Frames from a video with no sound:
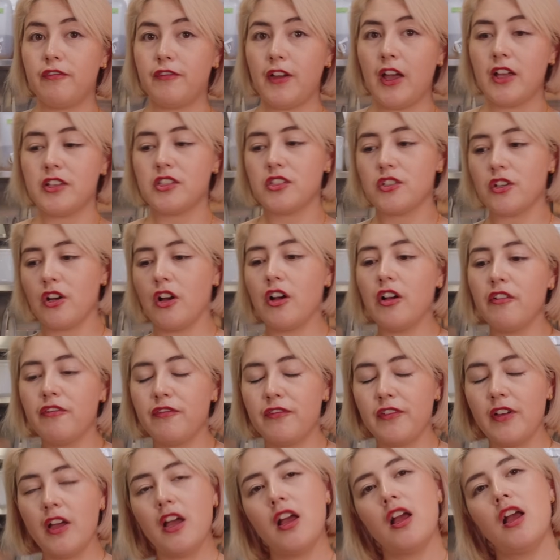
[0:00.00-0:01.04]
first off,
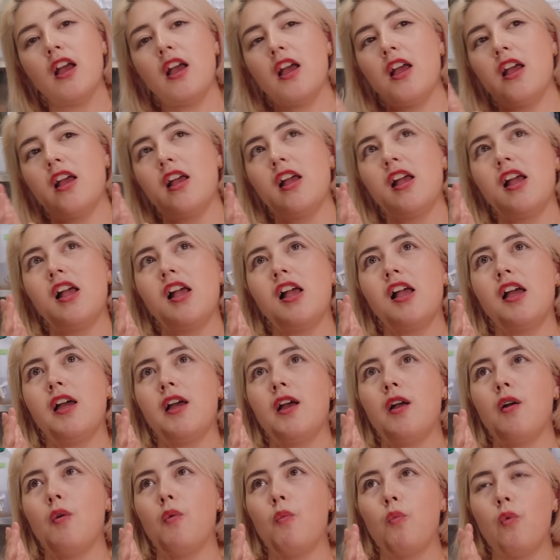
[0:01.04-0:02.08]

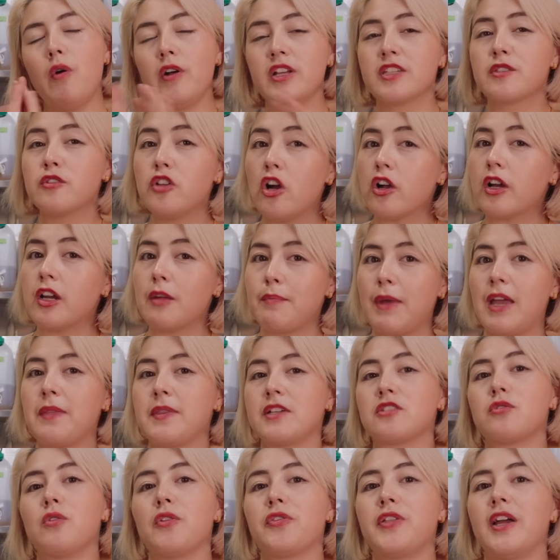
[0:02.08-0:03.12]
what is not going to make
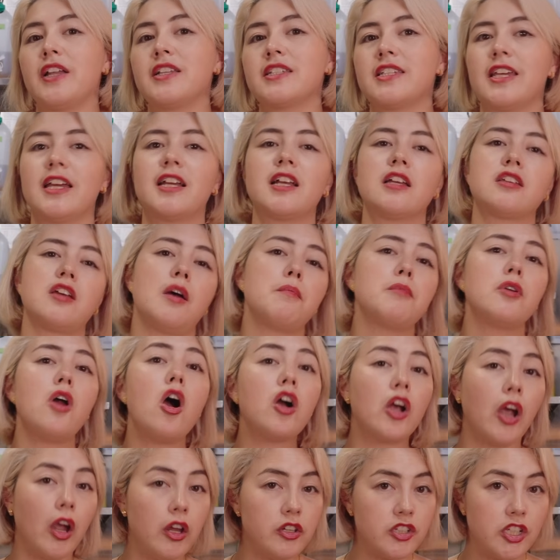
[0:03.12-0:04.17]
this authentic is I'm
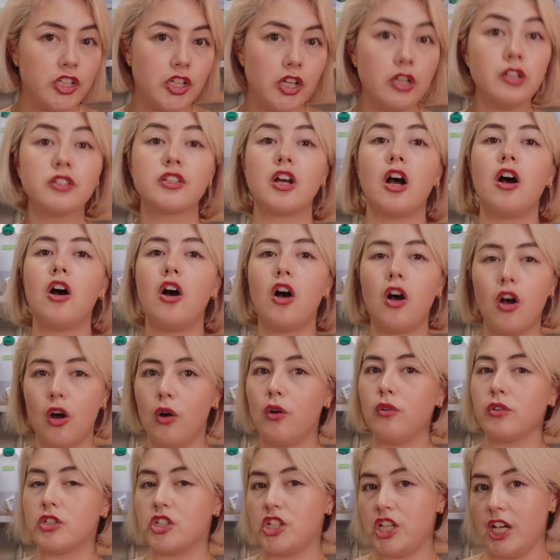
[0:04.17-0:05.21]
not going to use a
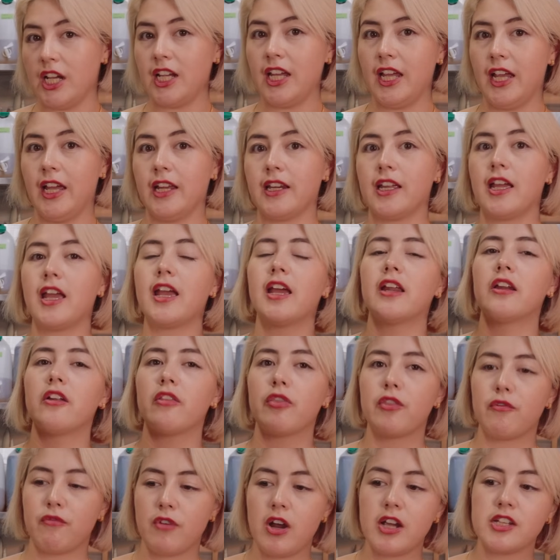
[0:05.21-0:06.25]
whole chicken in
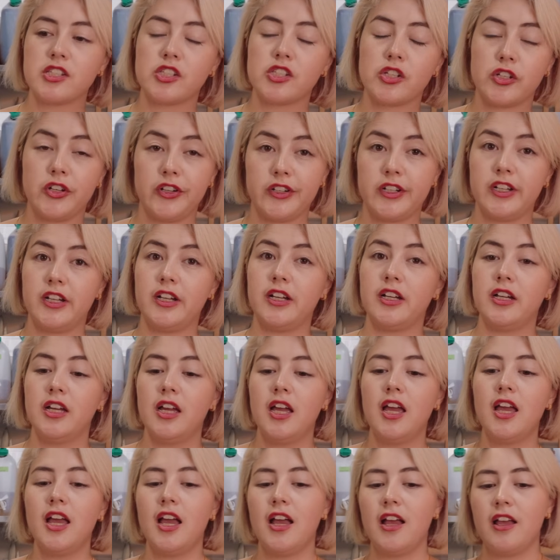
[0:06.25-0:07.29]
the rice cooker
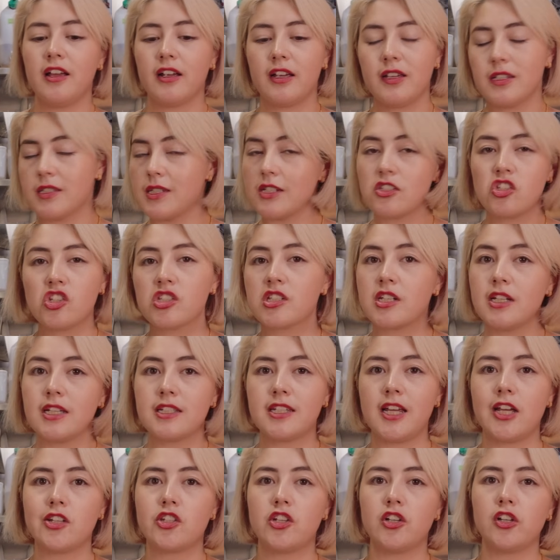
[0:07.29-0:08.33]
because it's just going to
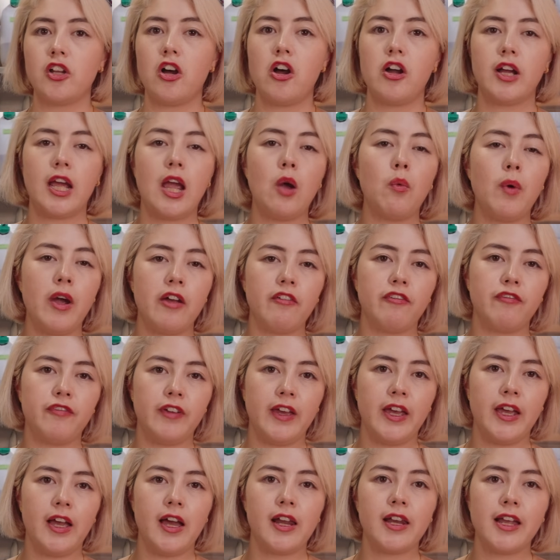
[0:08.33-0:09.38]
take too long. It won't
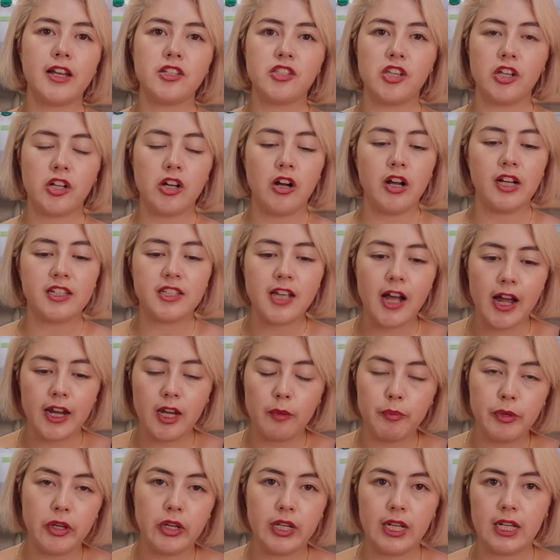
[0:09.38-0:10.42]
fit unless you've got a tiny
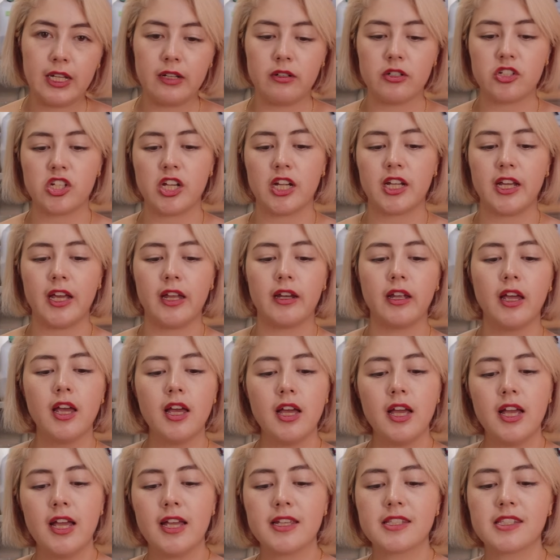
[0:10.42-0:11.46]
puny little chicken.
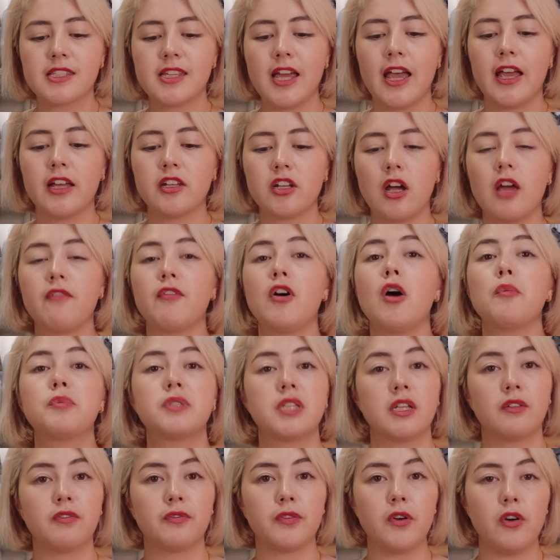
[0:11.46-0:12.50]
Instead, I've
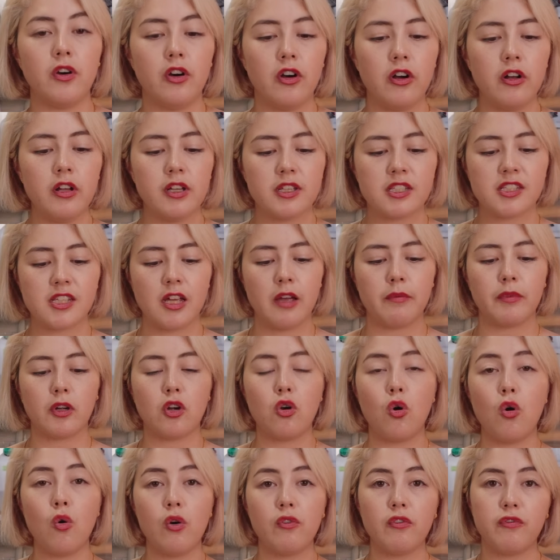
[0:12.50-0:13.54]
opted for some
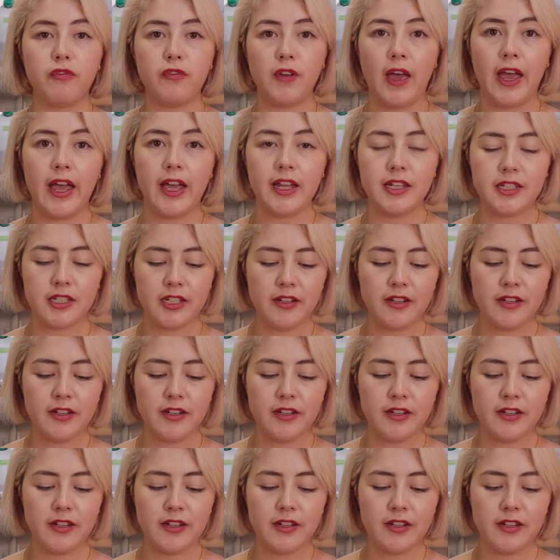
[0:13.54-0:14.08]
corn-fed